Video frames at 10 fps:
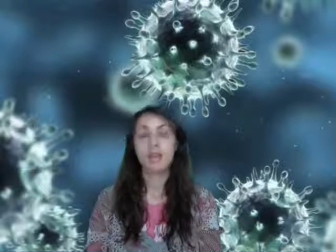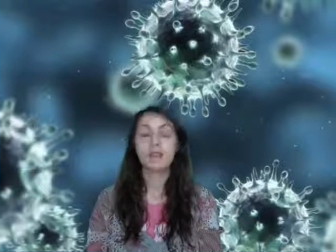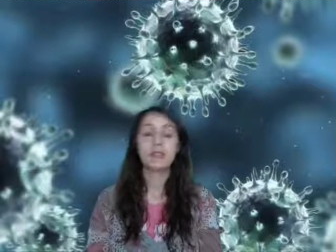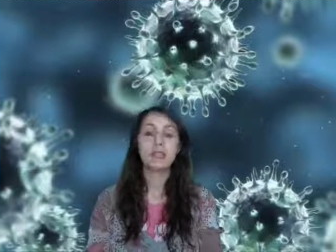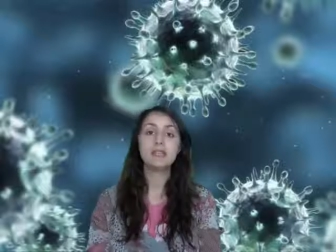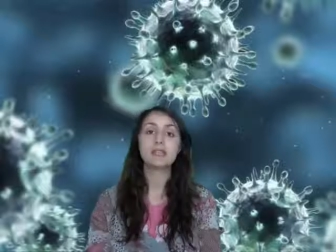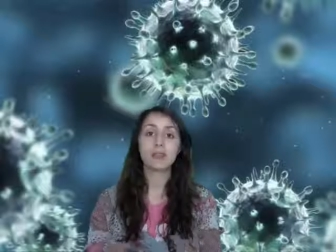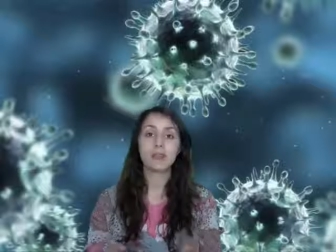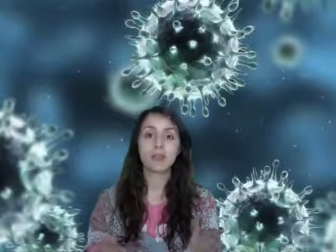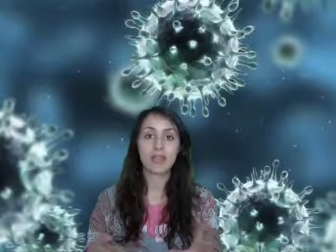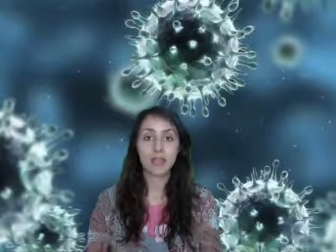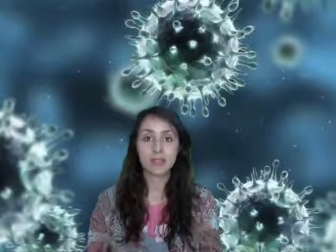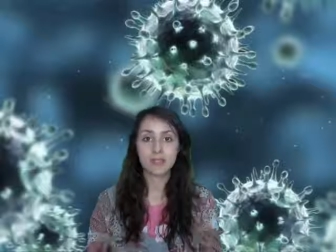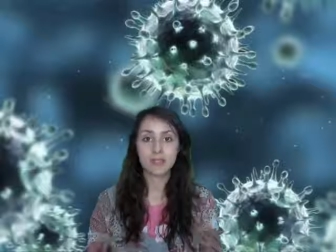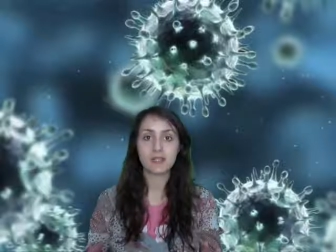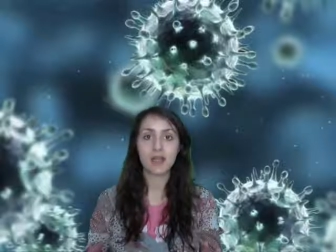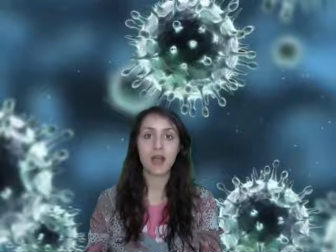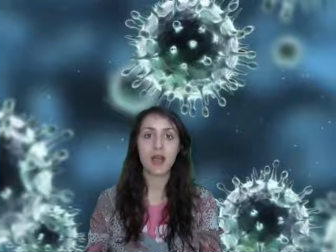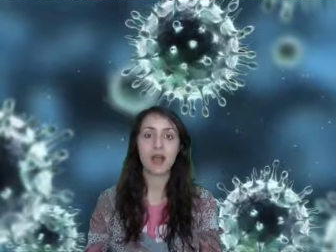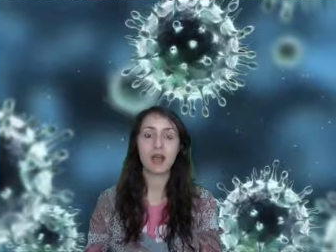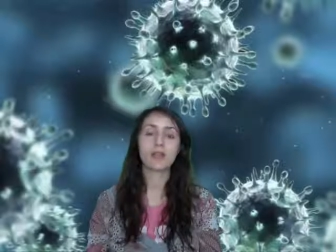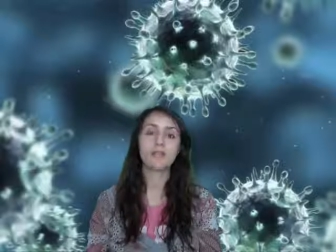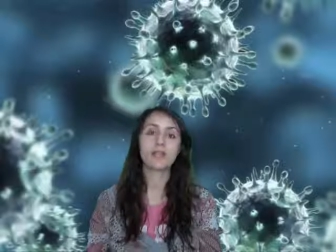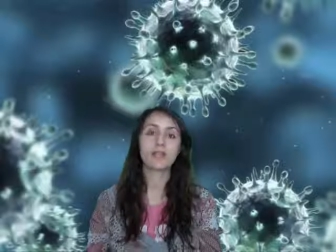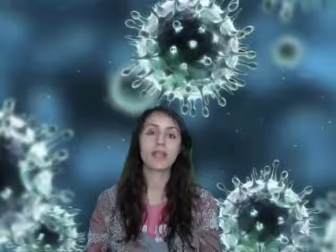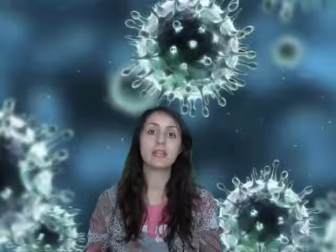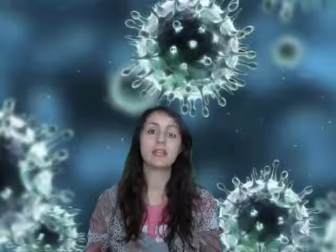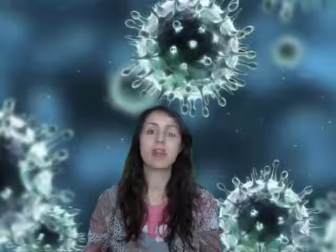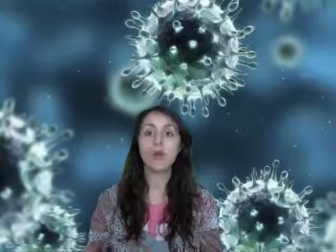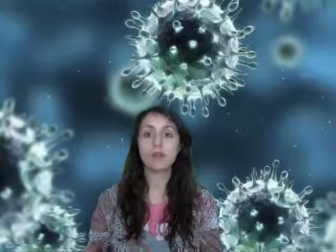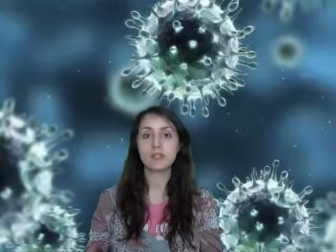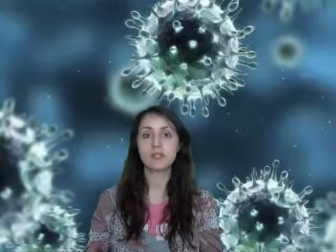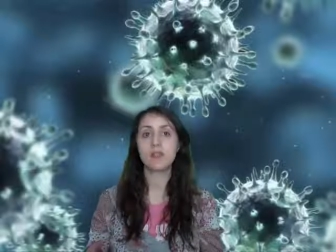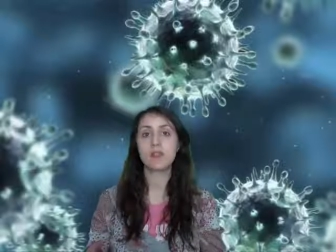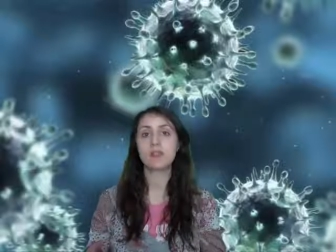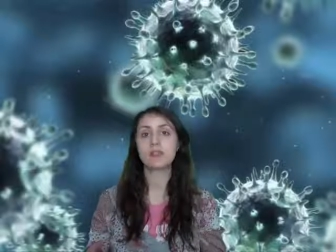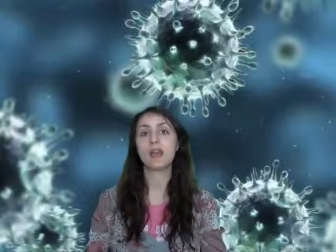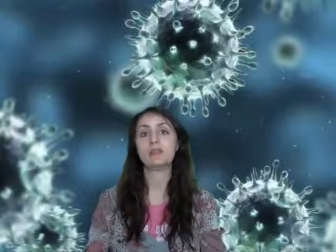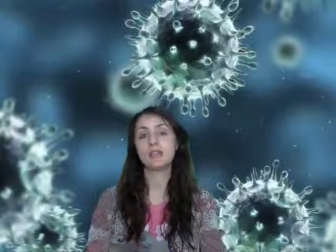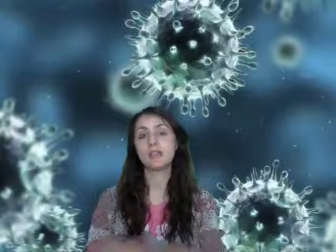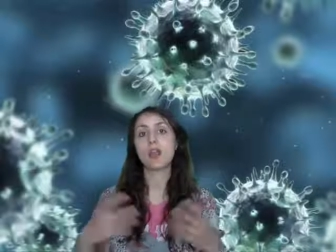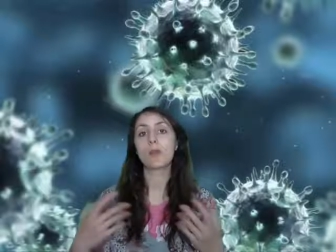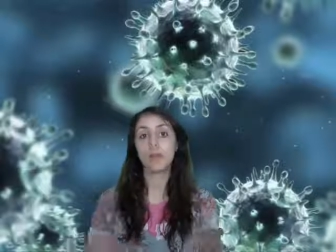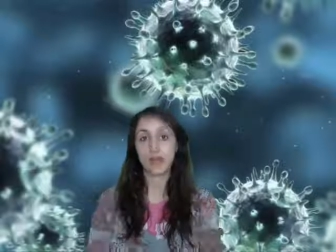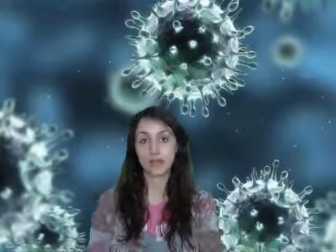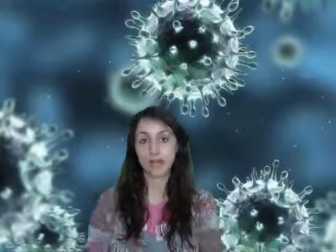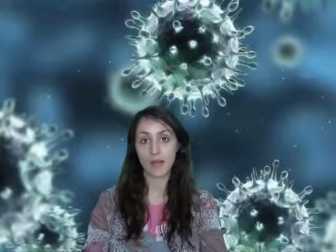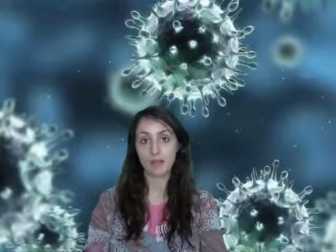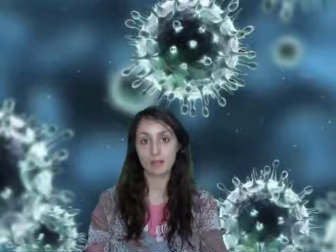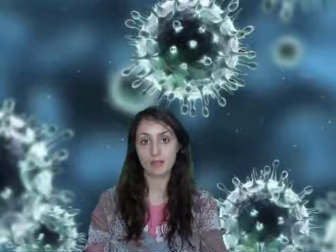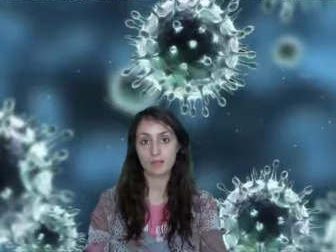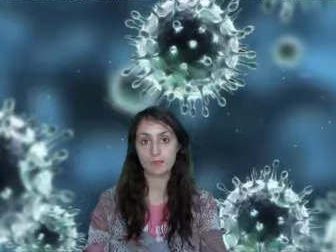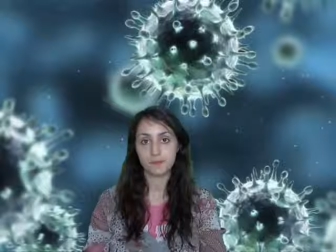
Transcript: These nucleocapsids are then coated with a single pericapsid.